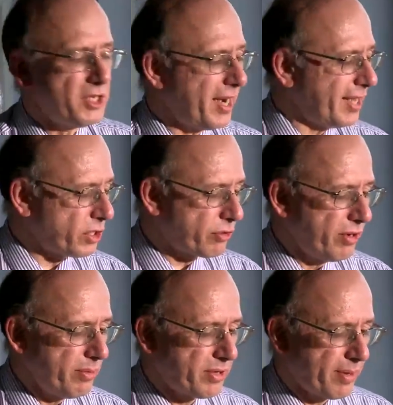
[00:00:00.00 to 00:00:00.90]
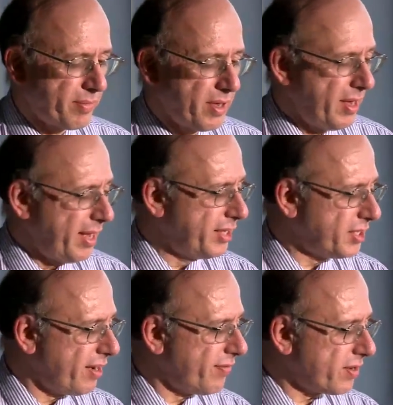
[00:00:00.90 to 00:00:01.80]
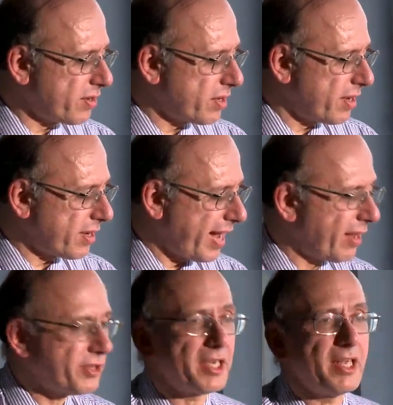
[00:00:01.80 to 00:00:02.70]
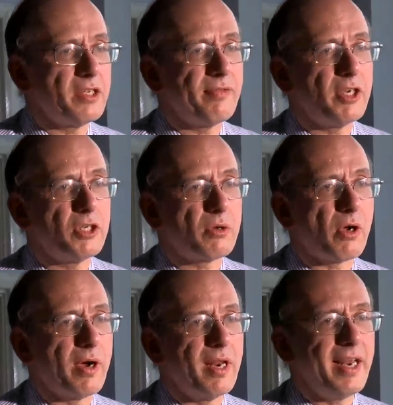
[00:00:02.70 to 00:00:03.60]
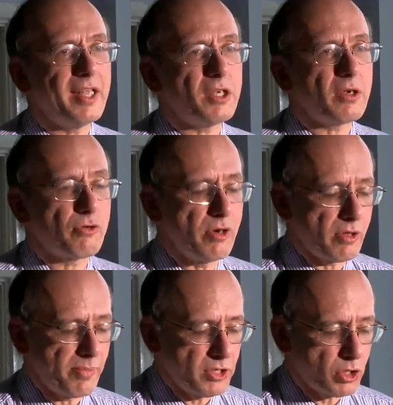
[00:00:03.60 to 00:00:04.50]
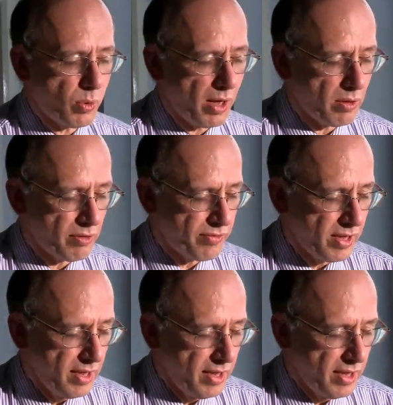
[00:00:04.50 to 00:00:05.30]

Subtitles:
So let's group them. Instead of counting an individual coin, let's group them in 12.